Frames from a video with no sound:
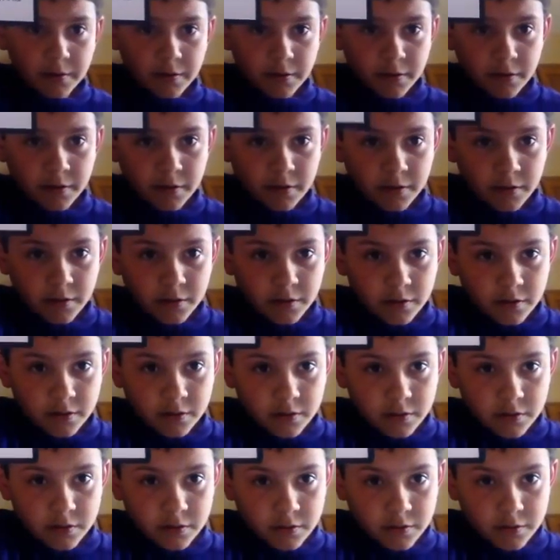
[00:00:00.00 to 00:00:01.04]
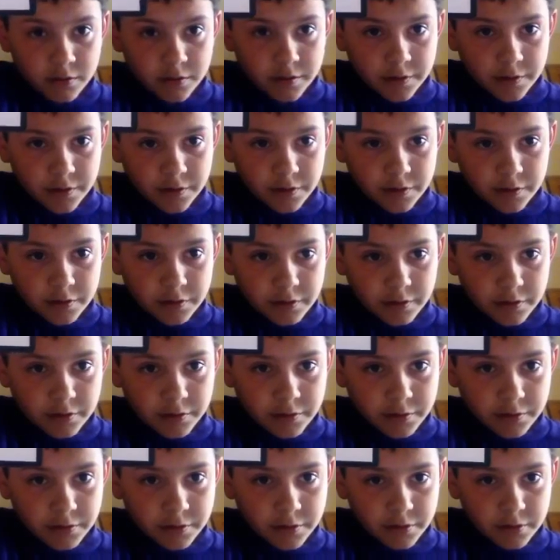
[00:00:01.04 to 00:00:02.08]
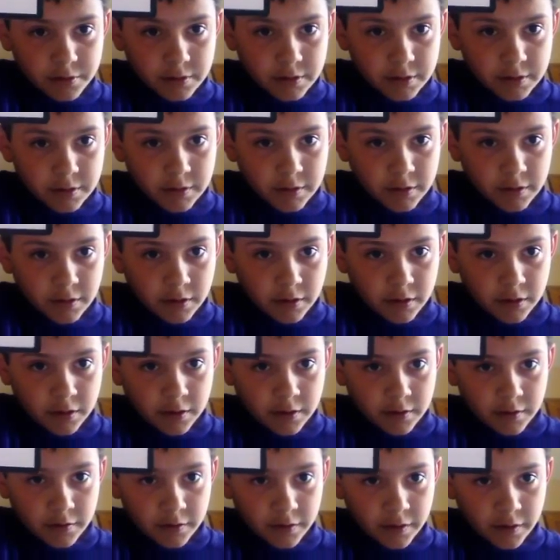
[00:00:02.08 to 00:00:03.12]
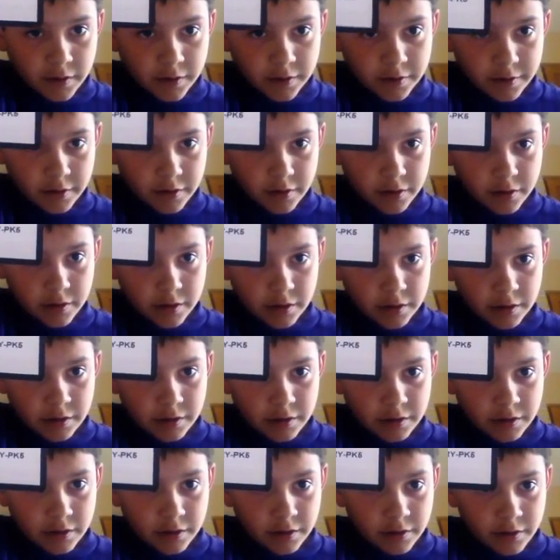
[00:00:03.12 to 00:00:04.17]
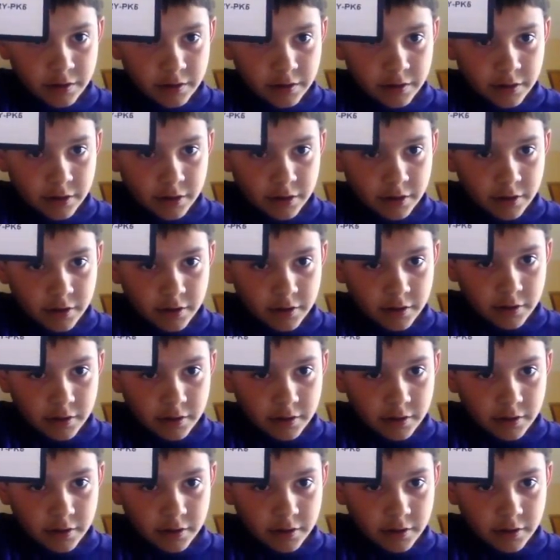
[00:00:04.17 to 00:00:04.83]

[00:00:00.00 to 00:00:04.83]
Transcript: Nothing is said.